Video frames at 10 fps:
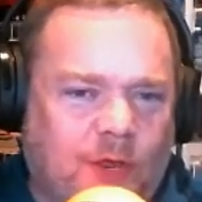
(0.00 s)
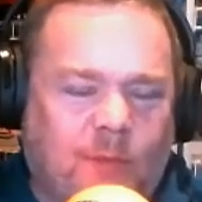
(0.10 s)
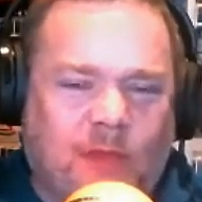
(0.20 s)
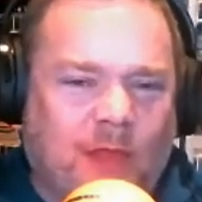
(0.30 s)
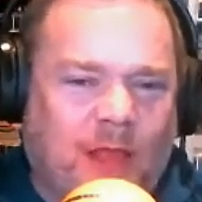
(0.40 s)
It'd
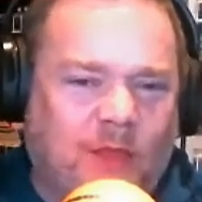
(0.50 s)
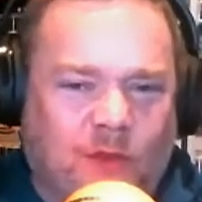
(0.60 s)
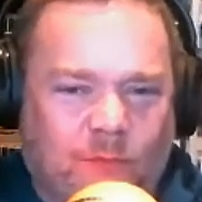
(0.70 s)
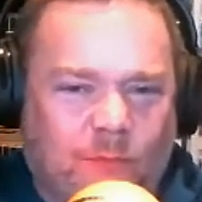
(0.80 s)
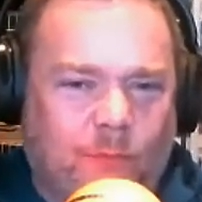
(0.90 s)
be like,
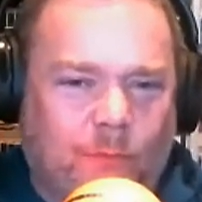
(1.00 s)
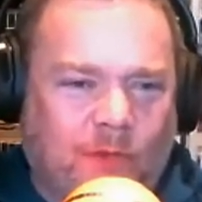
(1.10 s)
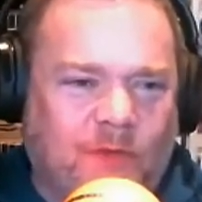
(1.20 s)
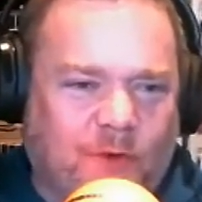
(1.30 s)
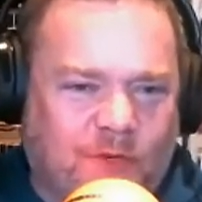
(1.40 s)

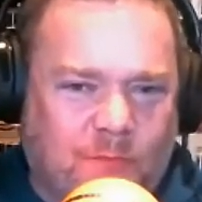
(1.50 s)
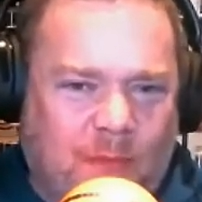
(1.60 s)
Multiverse of